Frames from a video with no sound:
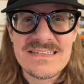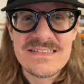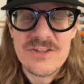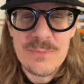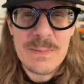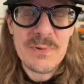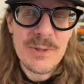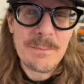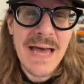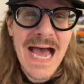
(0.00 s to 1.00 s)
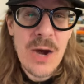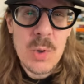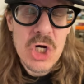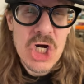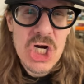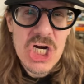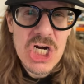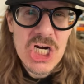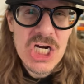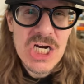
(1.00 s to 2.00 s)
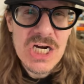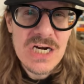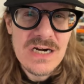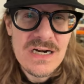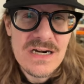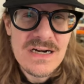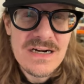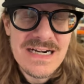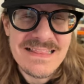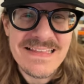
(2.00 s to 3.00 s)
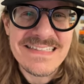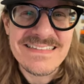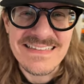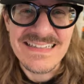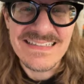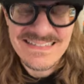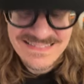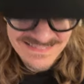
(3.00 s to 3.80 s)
do the people in power listen?